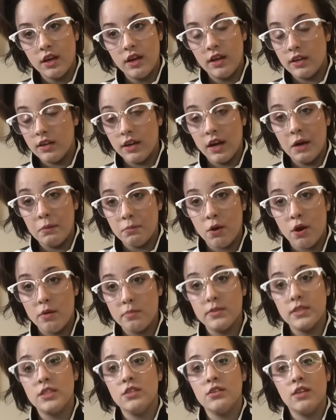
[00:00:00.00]
and I
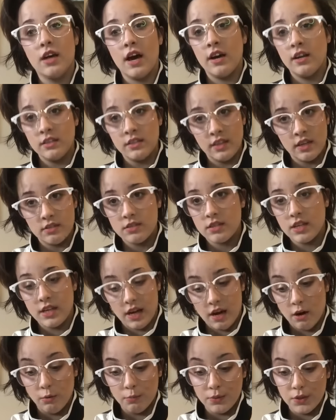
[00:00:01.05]
promise you that's
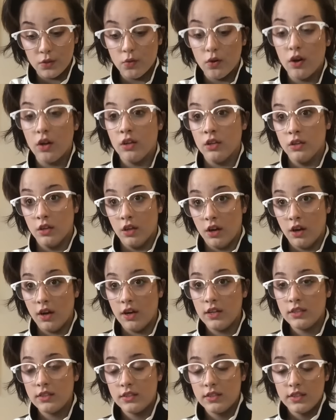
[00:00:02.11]
gonna help you a lot,